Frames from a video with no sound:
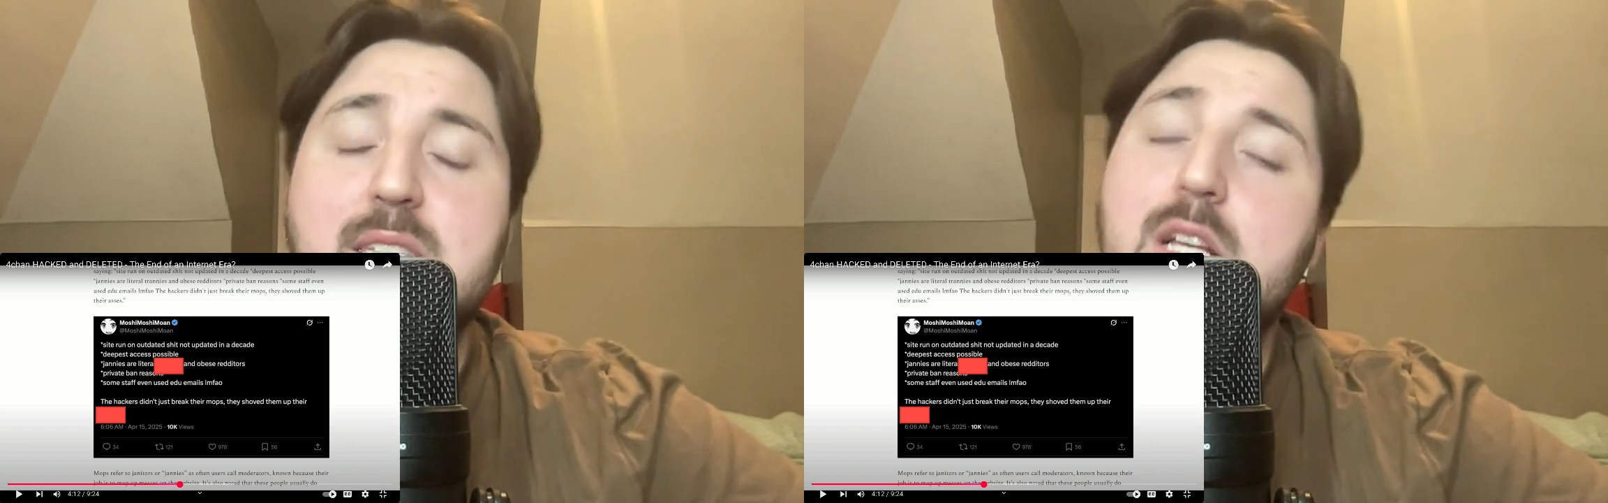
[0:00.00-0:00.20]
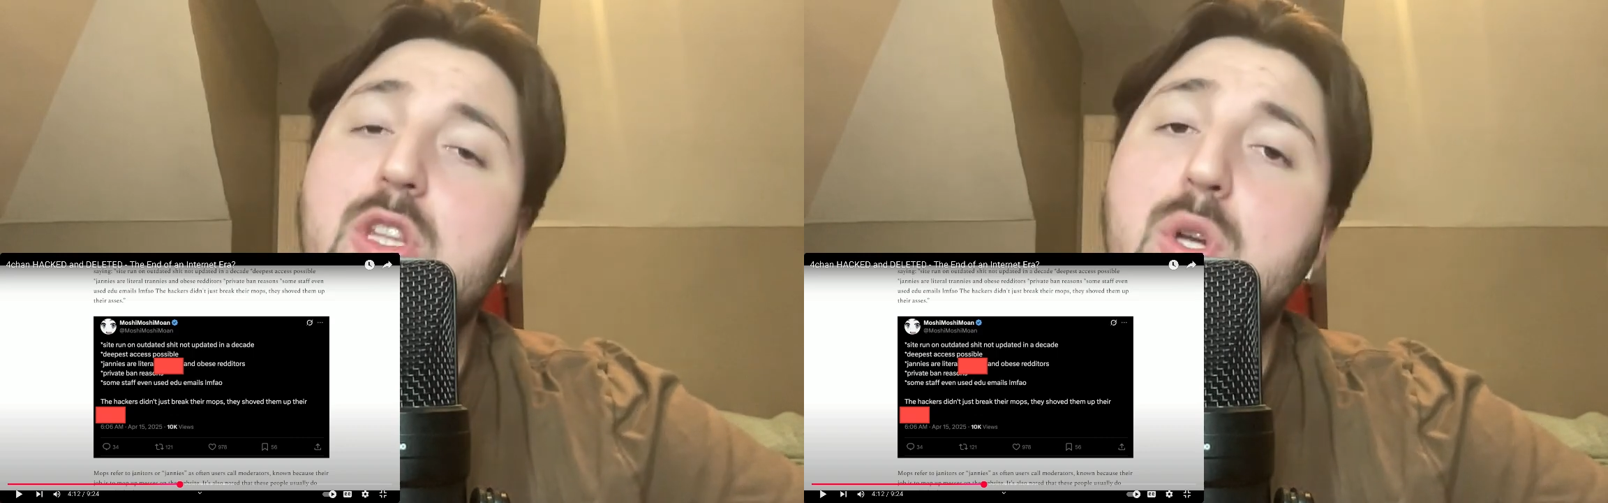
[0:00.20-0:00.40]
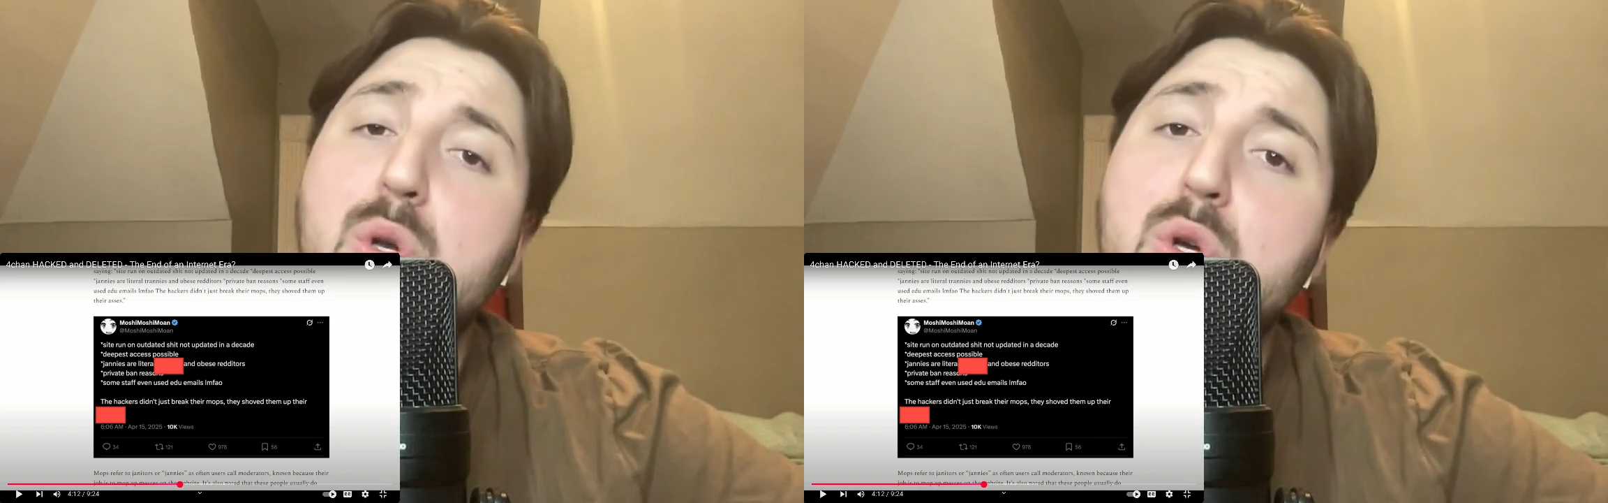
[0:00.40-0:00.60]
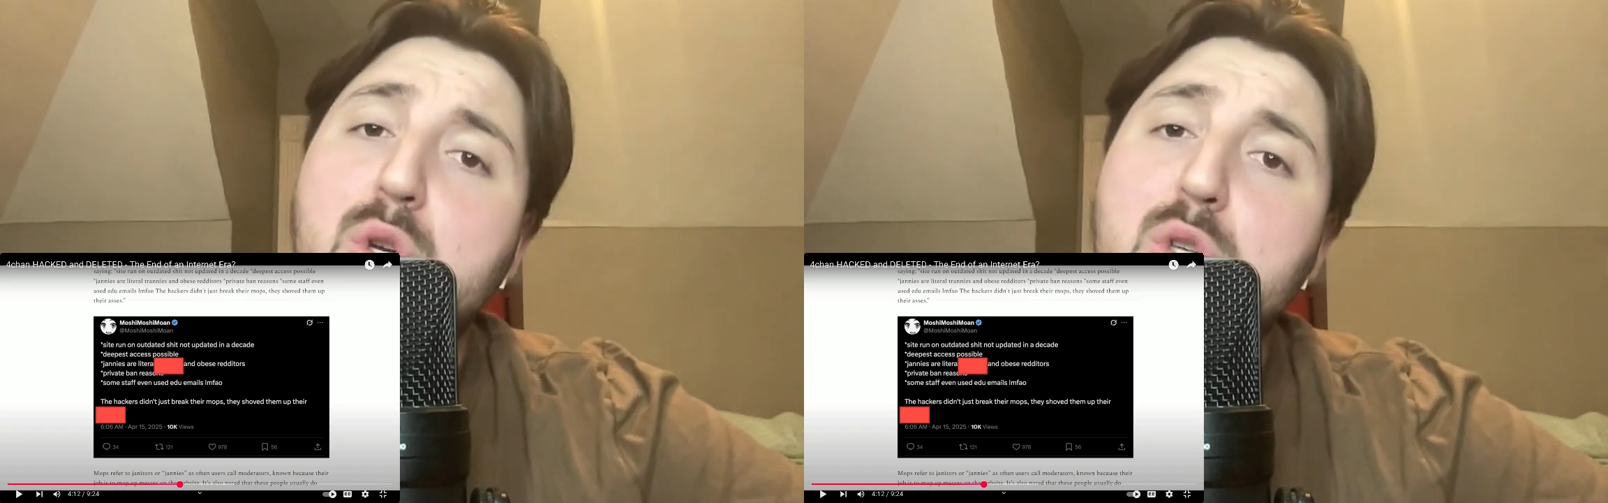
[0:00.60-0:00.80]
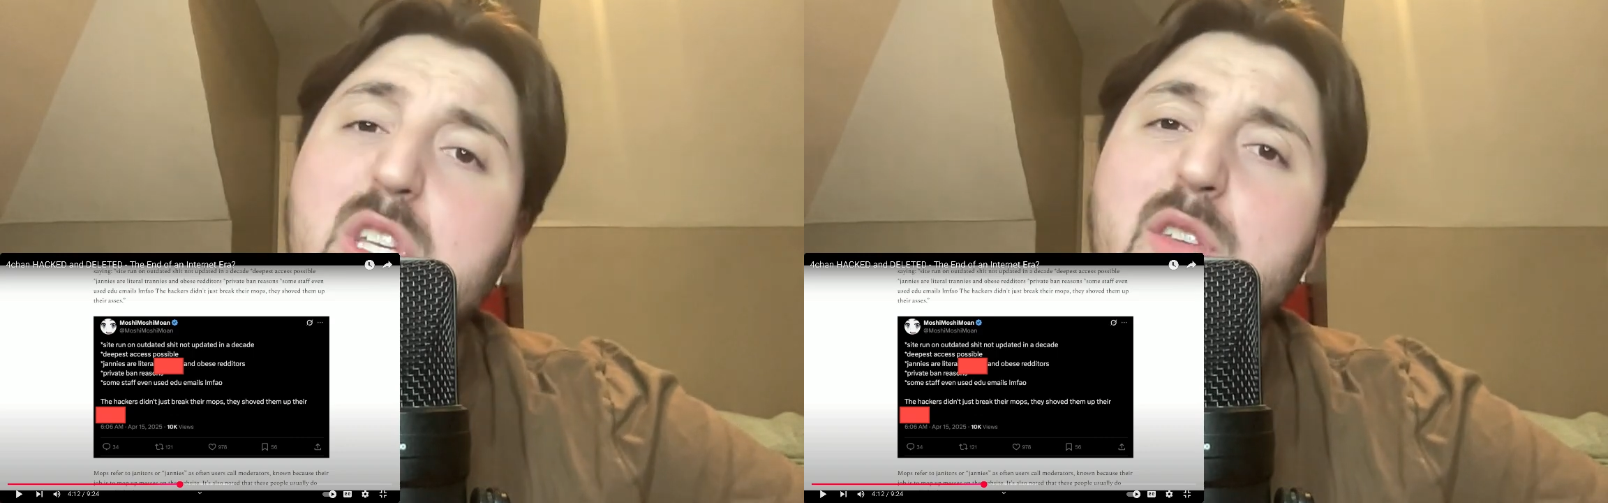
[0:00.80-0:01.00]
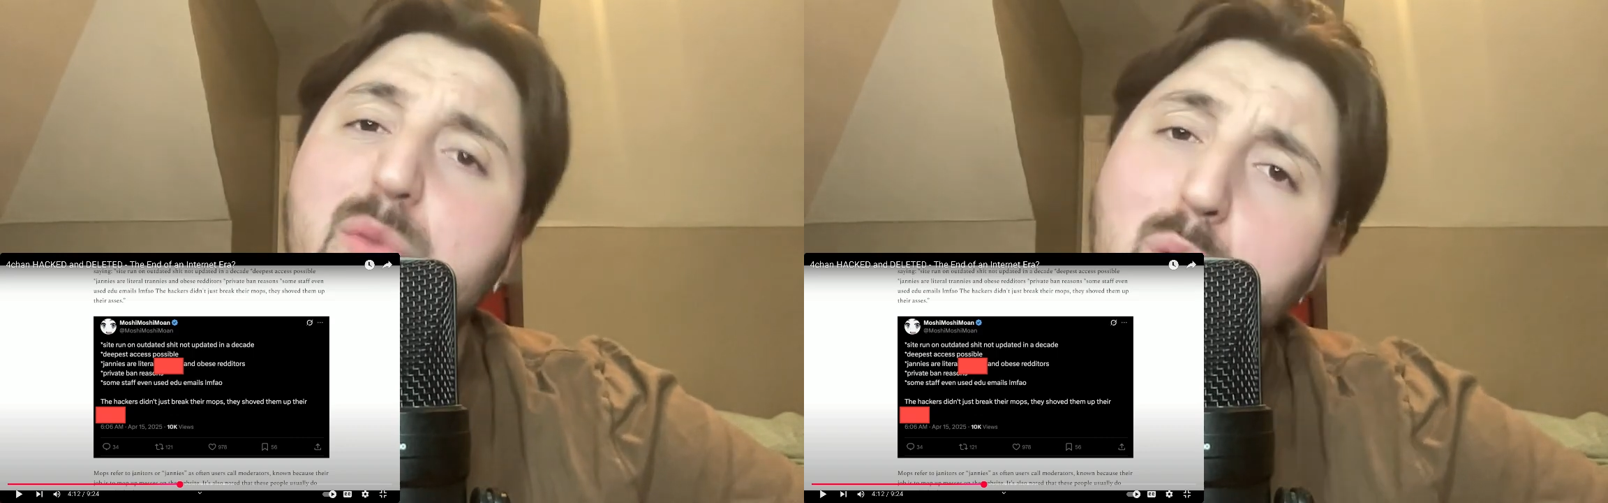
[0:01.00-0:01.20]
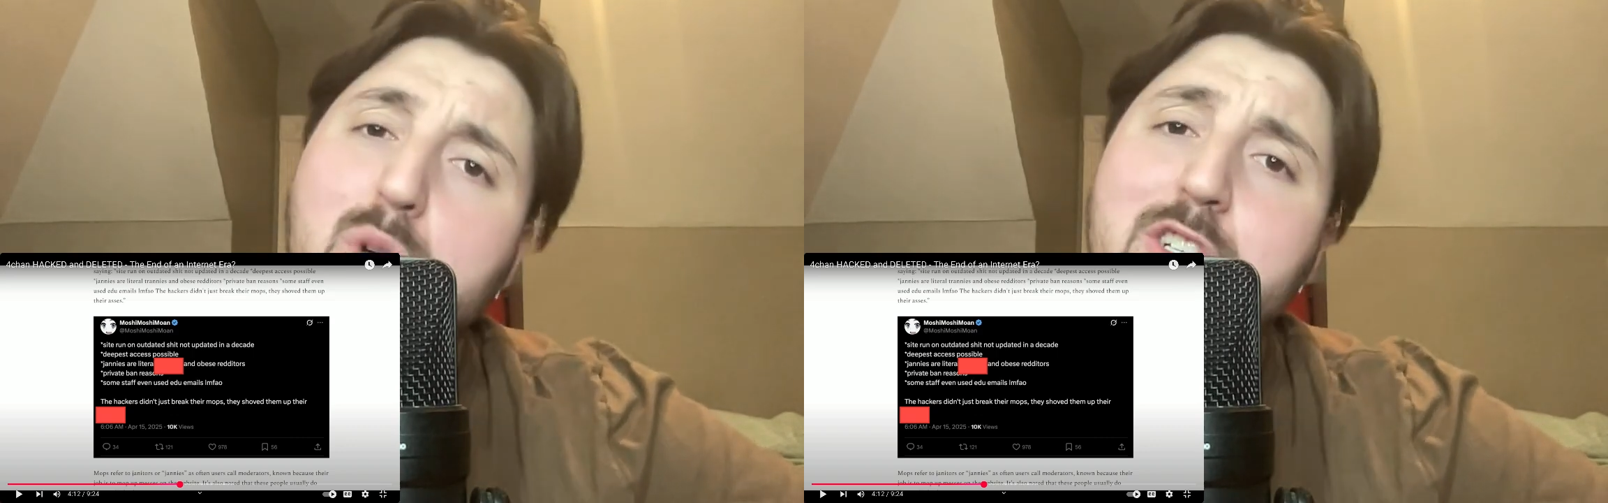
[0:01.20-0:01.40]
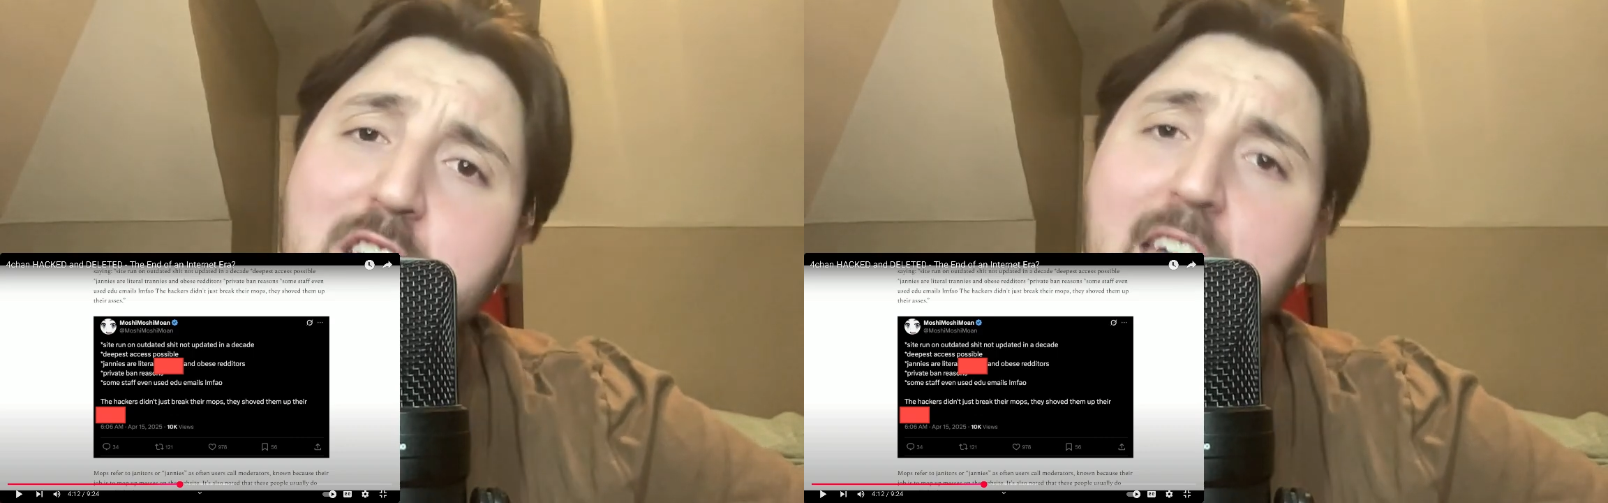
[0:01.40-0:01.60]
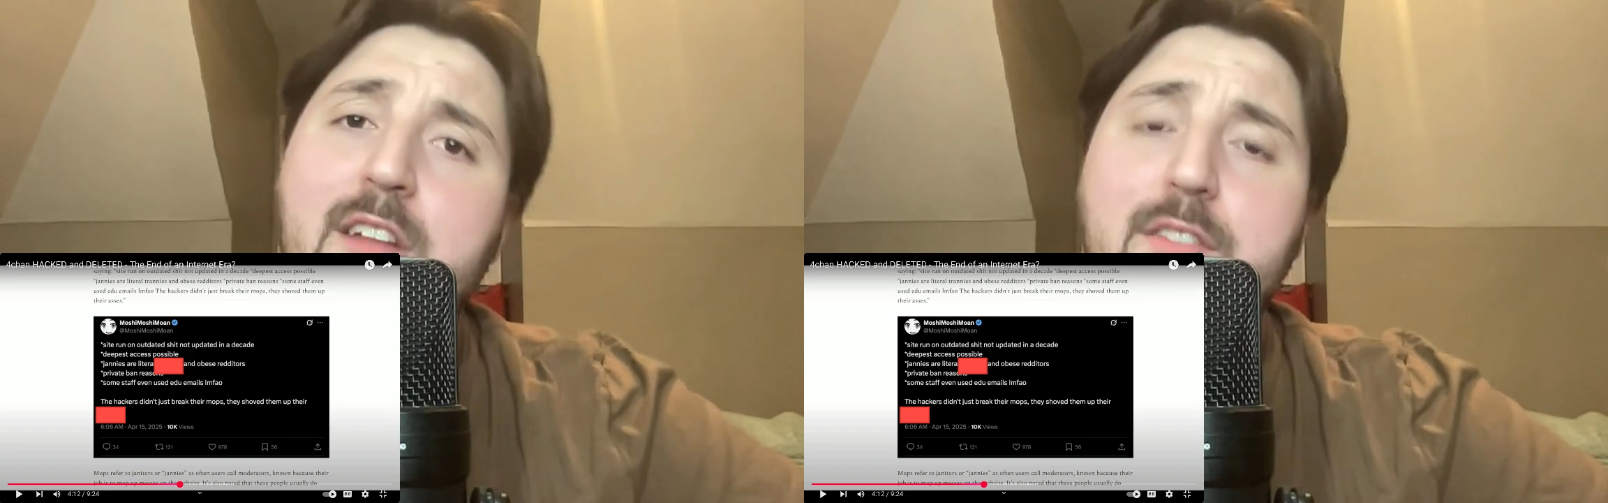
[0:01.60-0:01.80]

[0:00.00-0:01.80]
A dude who uses 4chan